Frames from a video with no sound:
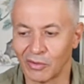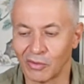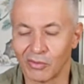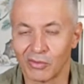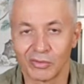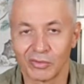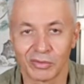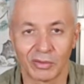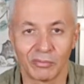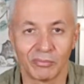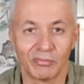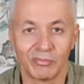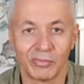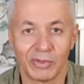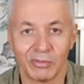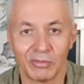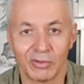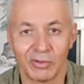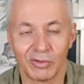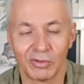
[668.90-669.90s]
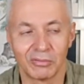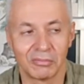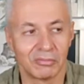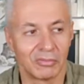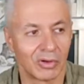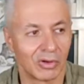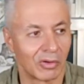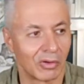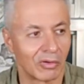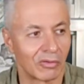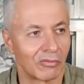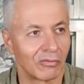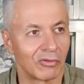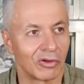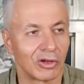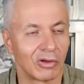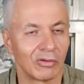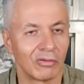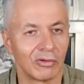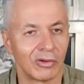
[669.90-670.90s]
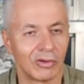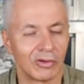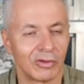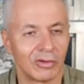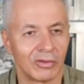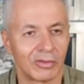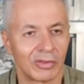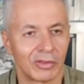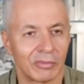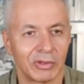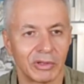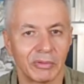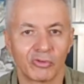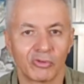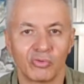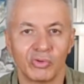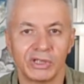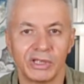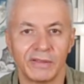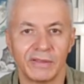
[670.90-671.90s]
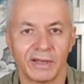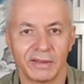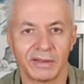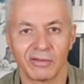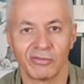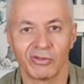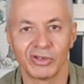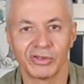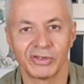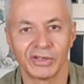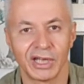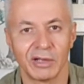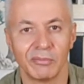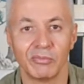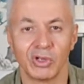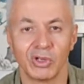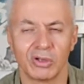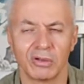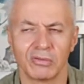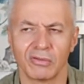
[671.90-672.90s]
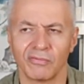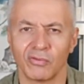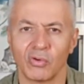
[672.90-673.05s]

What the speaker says: some people sometimes criticize our time because of